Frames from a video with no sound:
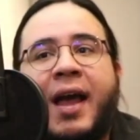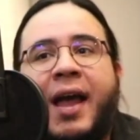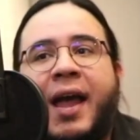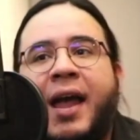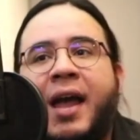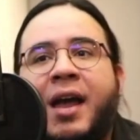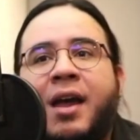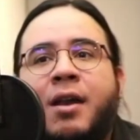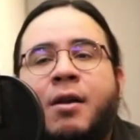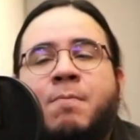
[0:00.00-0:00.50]

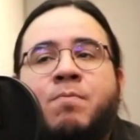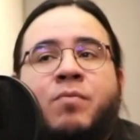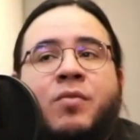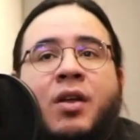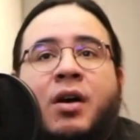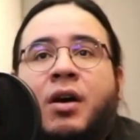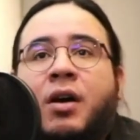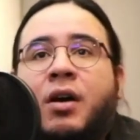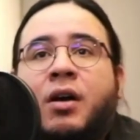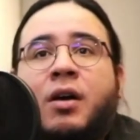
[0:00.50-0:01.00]
and
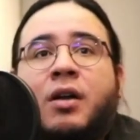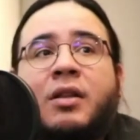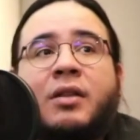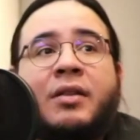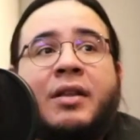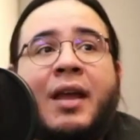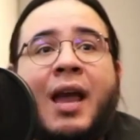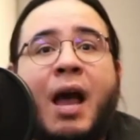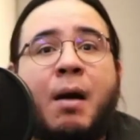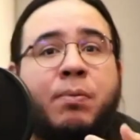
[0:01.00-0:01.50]

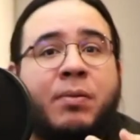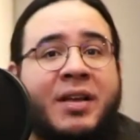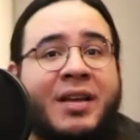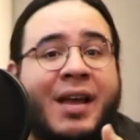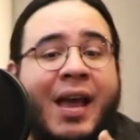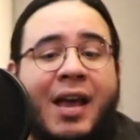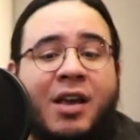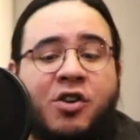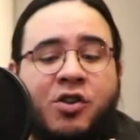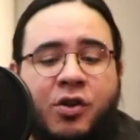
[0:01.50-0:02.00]
the
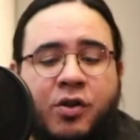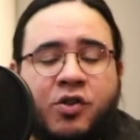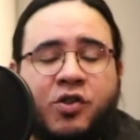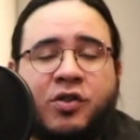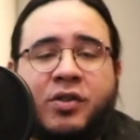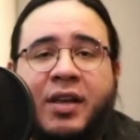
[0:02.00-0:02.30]
applications,